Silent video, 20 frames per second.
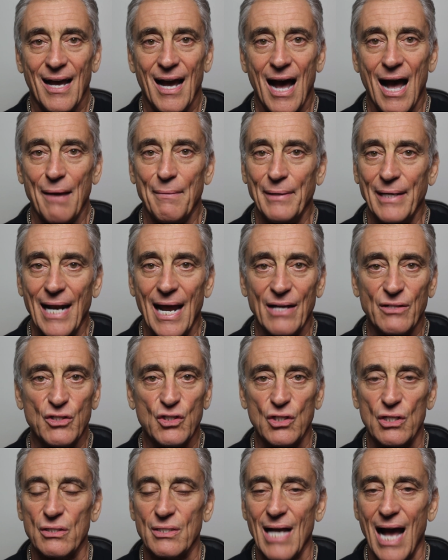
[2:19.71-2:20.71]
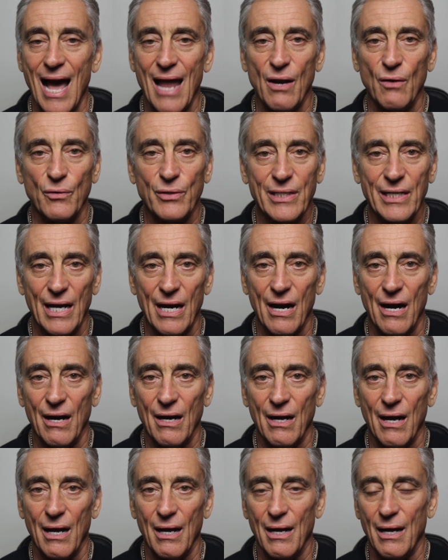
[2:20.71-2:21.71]
I mean, that's just, I don't
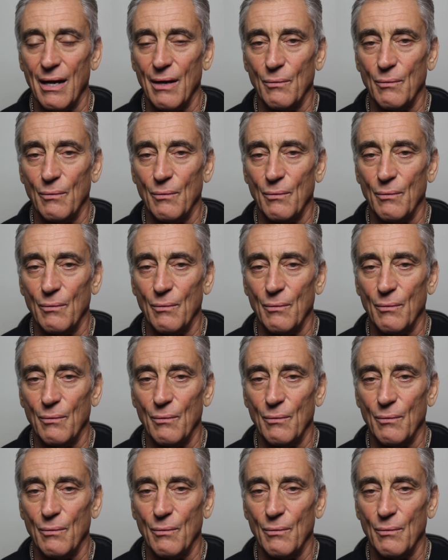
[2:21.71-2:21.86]
care